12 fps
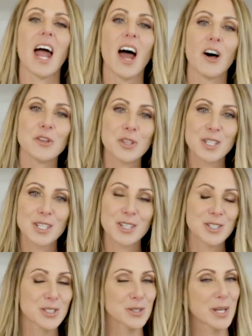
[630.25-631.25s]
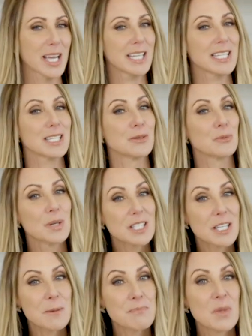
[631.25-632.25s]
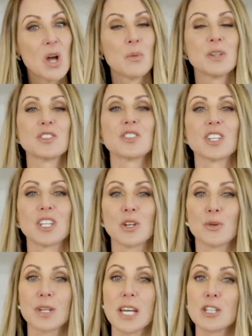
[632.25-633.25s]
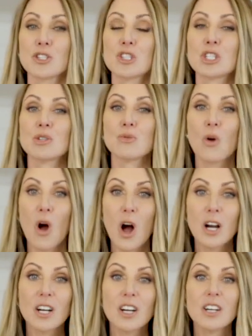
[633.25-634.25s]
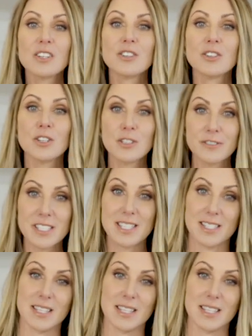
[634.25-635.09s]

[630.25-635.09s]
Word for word: healthier circadian rhythm, which is going to create a stronger nervous